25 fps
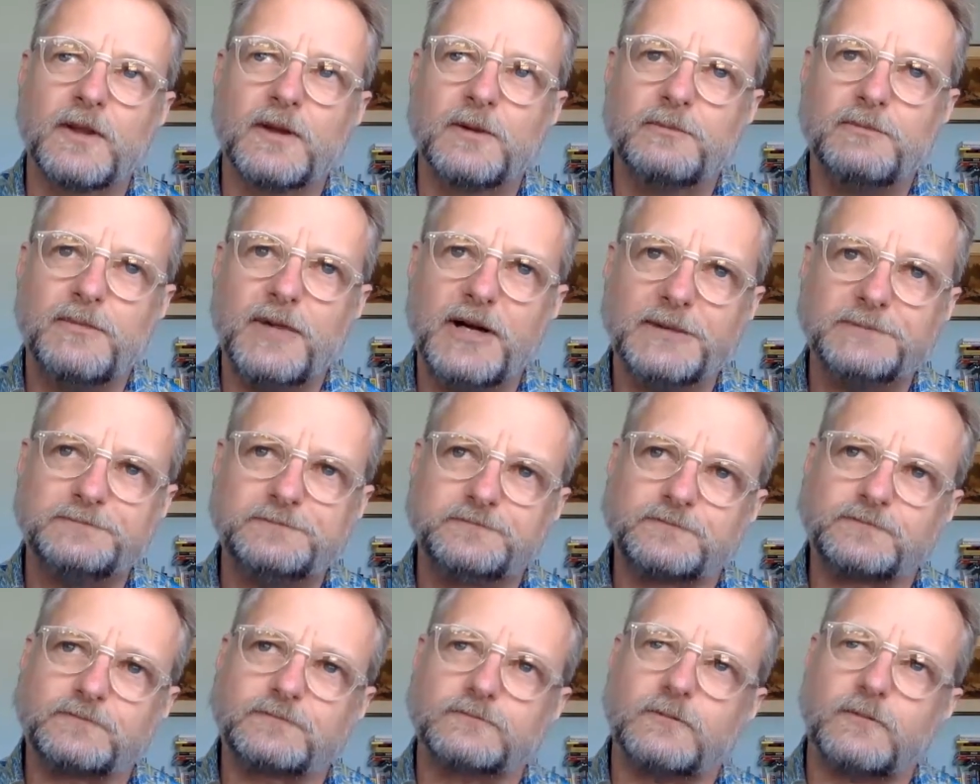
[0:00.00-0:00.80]
But
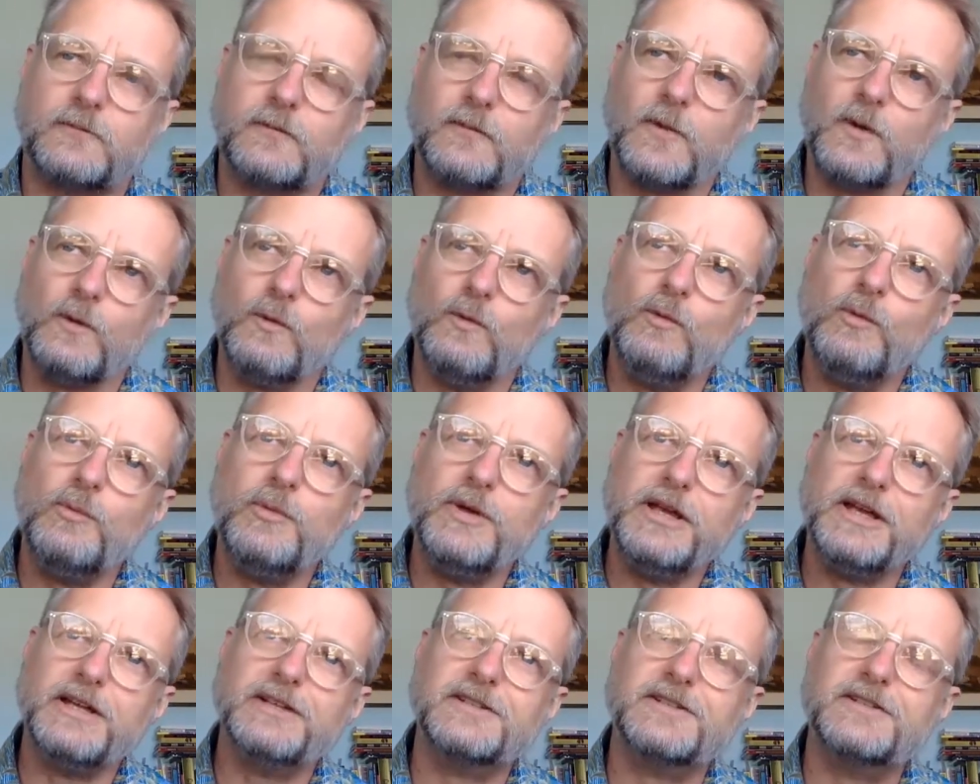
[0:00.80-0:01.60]
when we
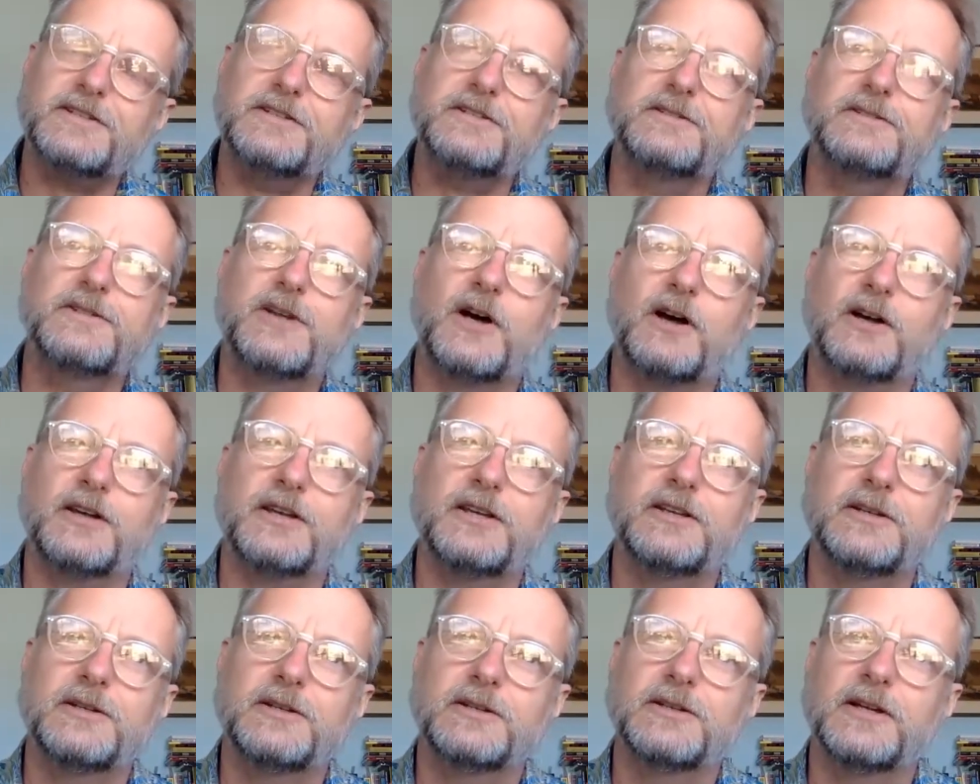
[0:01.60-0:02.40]
get to
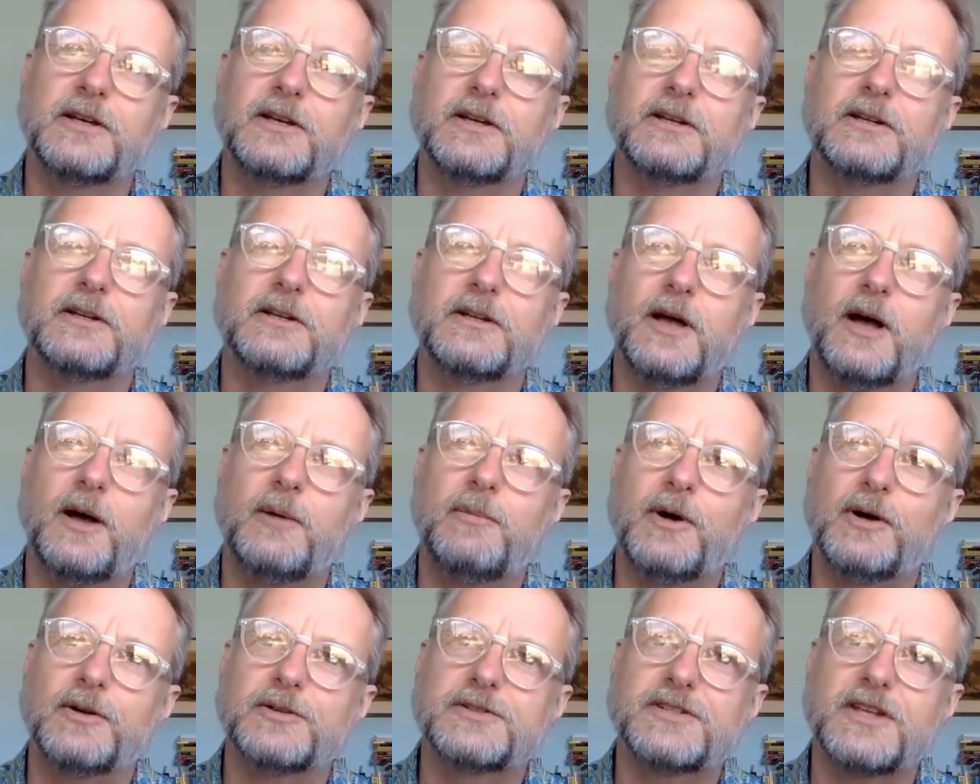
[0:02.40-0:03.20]
talking
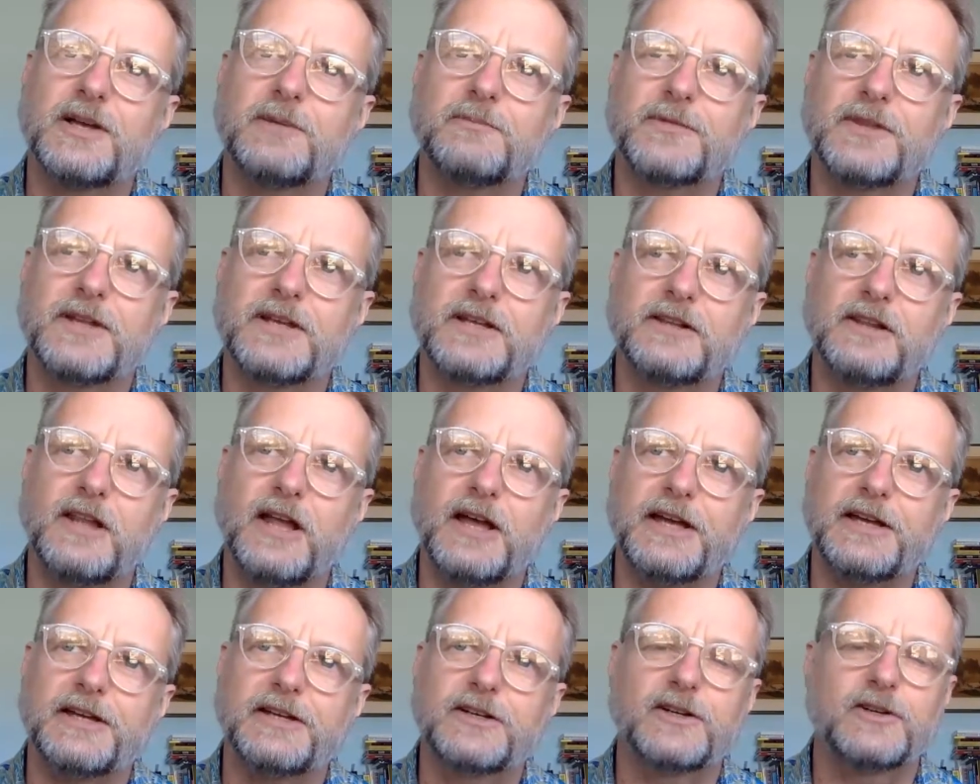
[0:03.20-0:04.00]
about something
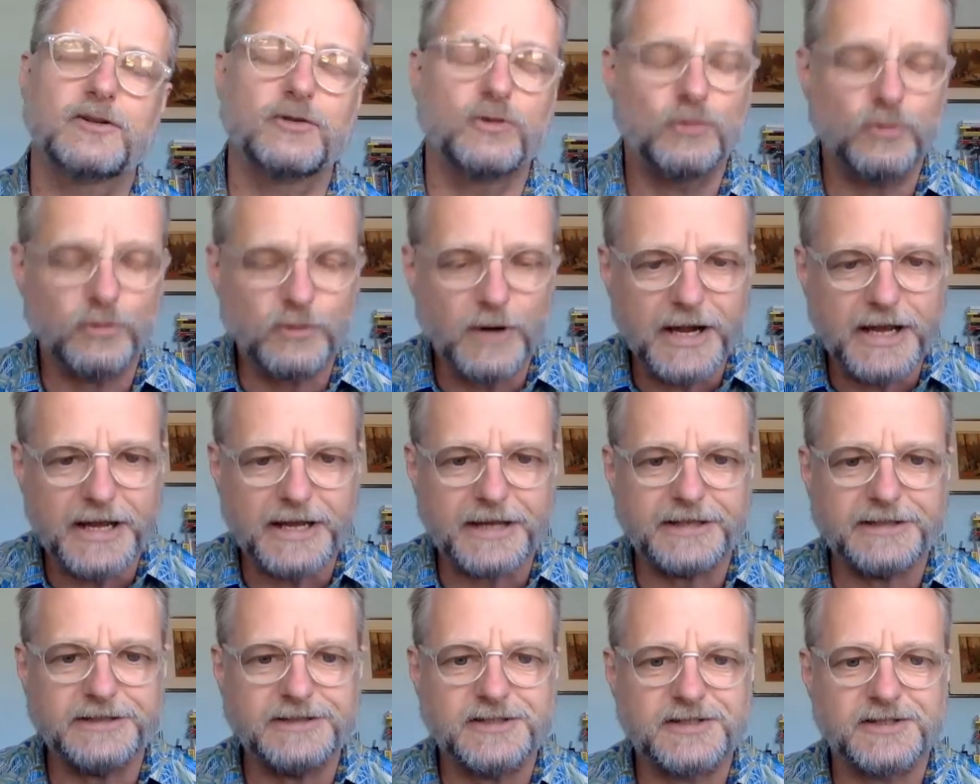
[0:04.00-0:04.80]
like
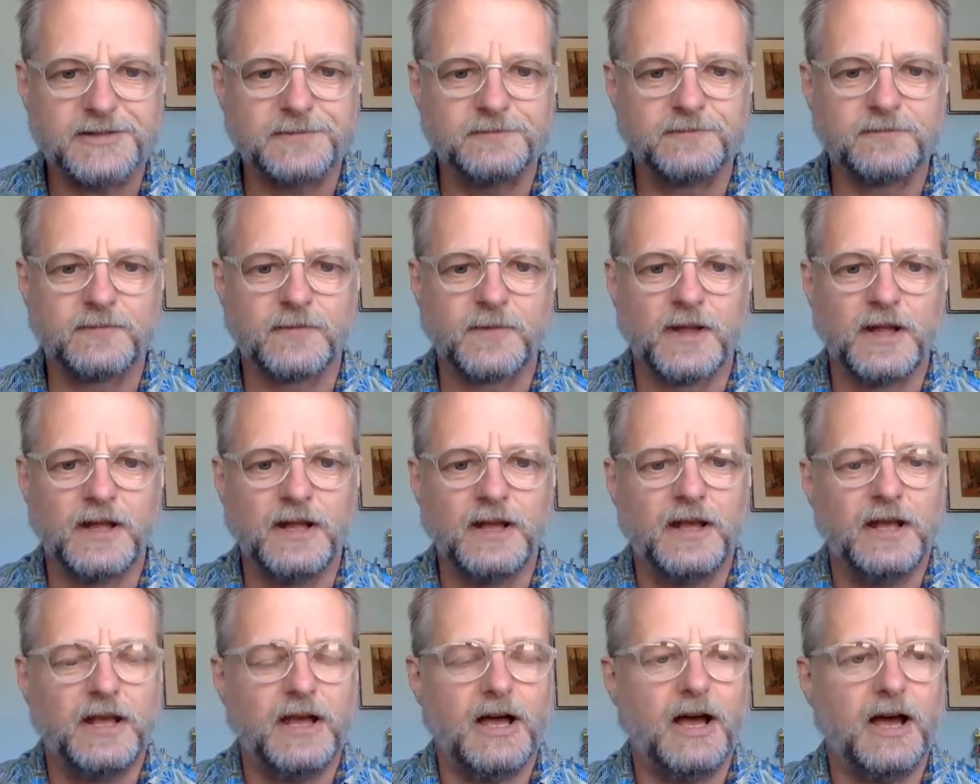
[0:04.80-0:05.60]
grades,
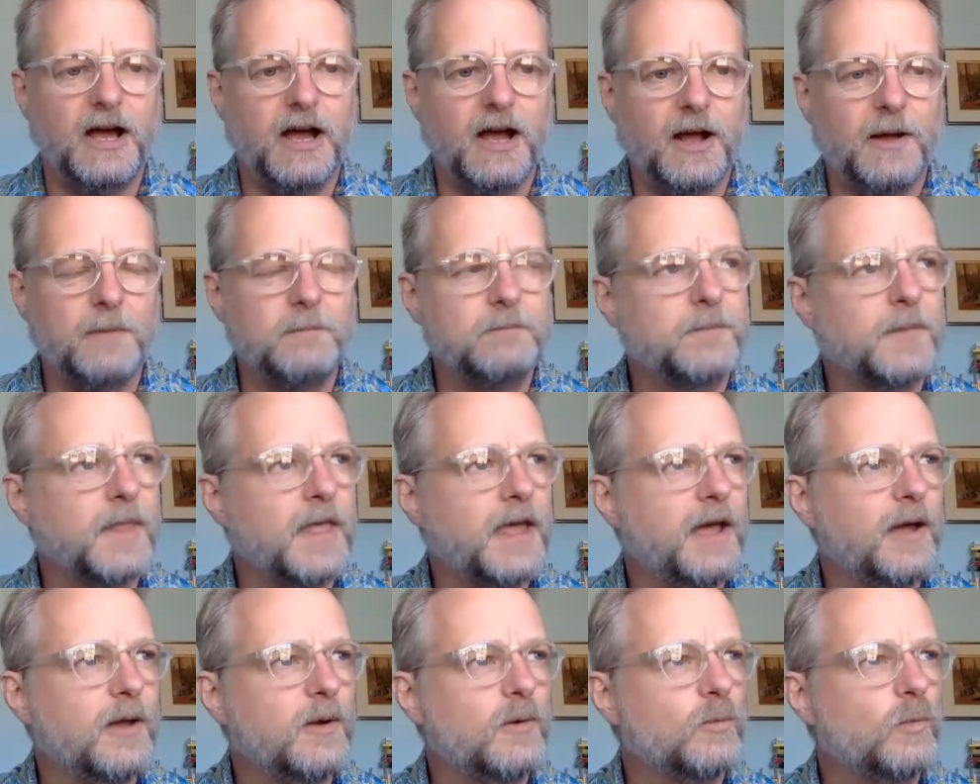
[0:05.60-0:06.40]

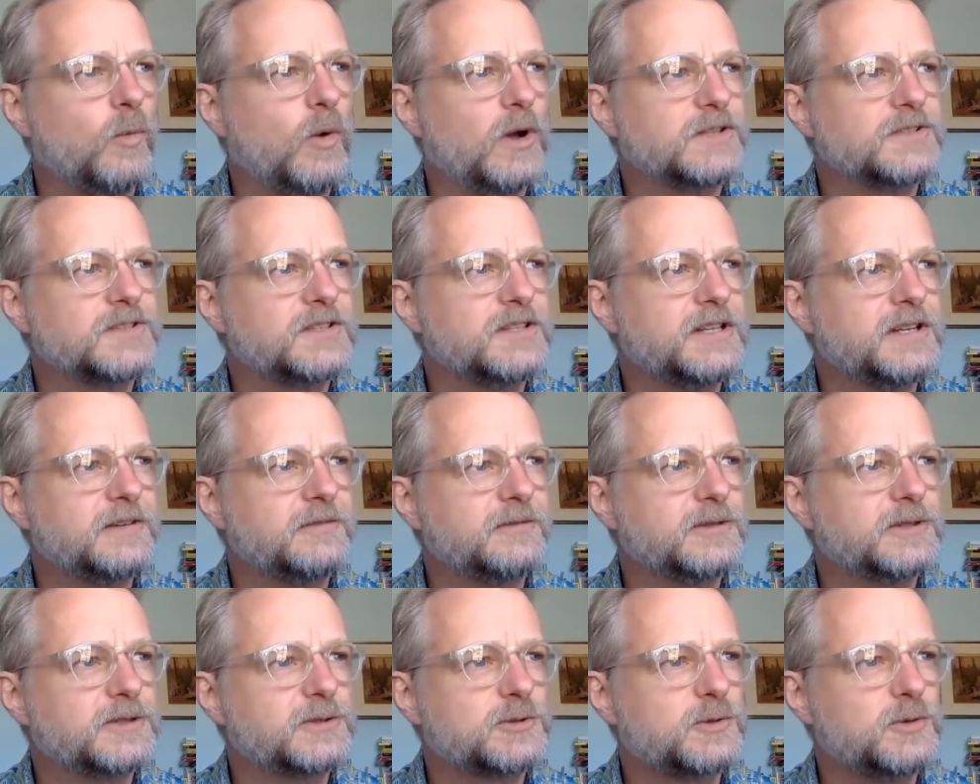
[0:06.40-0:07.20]
and what's the
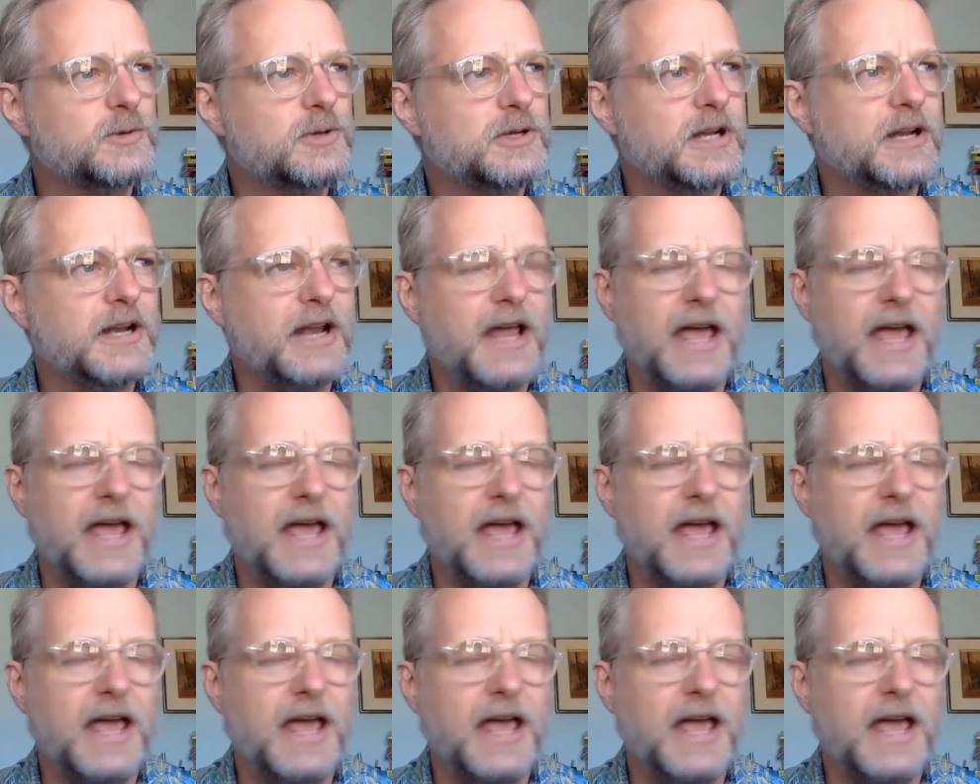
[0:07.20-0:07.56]
difference between an